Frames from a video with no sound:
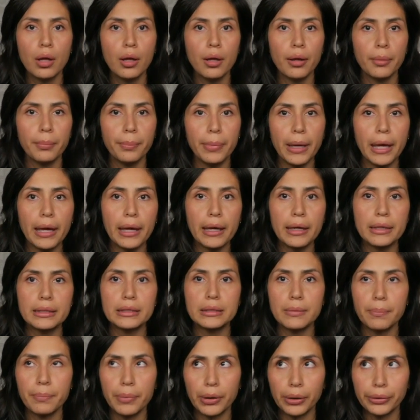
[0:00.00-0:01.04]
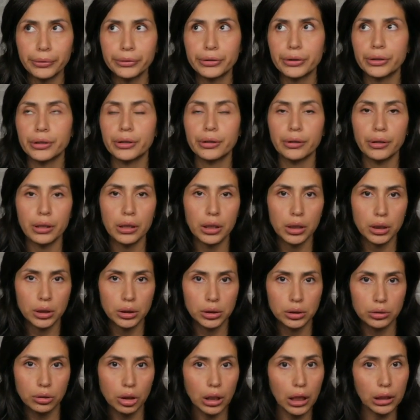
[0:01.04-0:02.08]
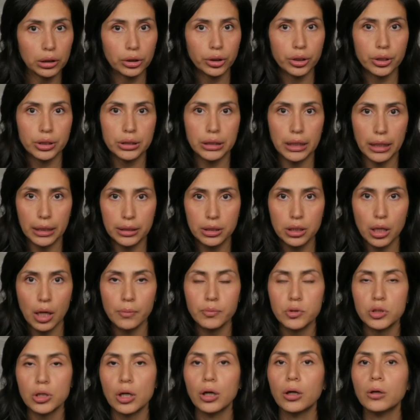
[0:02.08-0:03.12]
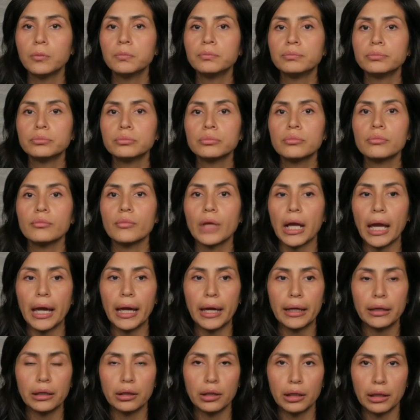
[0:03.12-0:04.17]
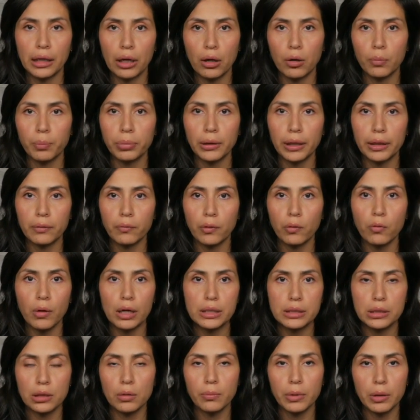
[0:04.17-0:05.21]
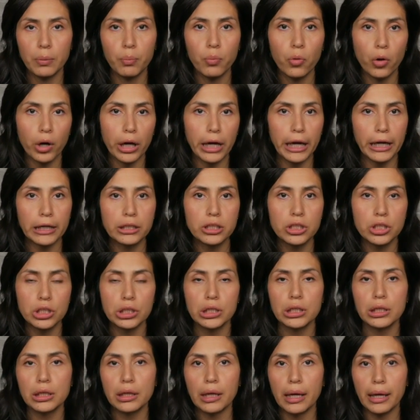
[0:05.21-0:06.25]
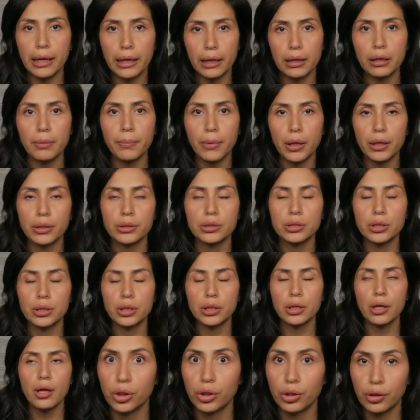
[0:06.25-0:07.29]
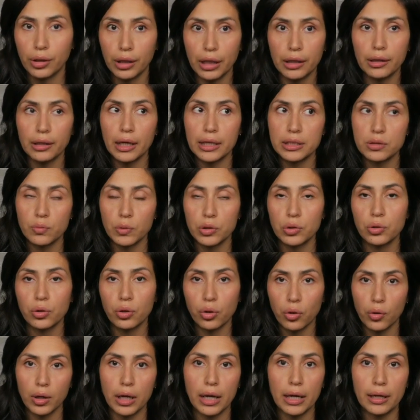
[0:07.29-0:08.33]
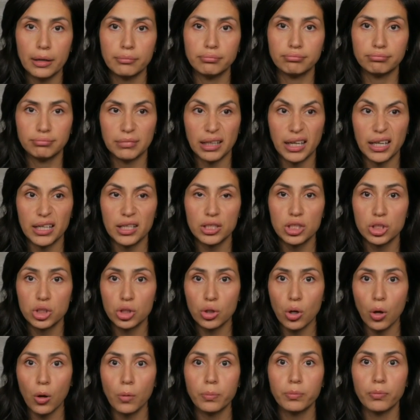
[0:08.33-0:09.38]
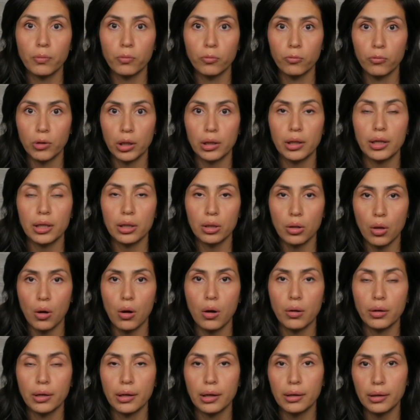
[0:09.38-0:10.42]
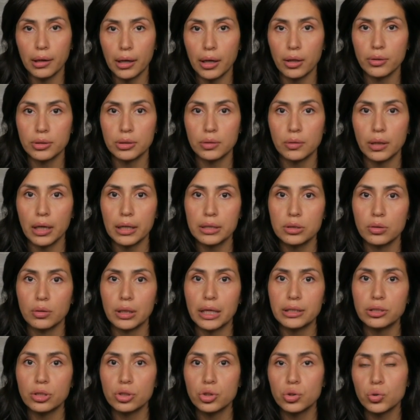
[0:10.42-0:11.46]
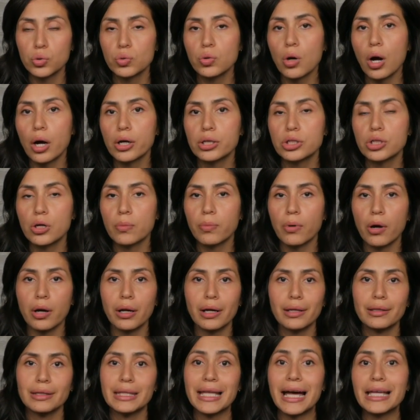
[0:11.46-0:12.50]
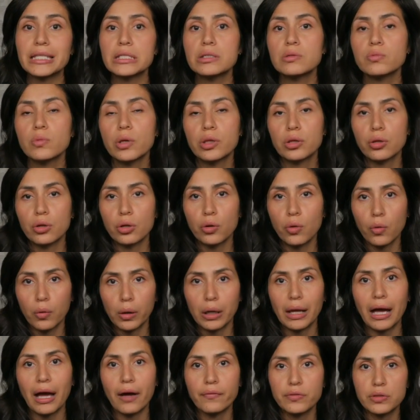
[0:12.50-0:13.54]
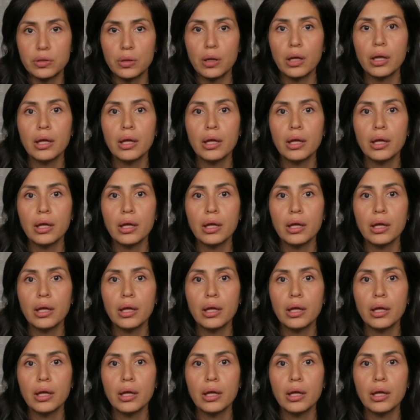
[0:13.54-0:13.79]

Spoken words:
base, builder, colors, and top gel, and the nail plate requires a little bit of more etching and a bonder, then that's when you can create like sculpt really long nails. Okay, so that's a true hard gel product. That's what they're going to have to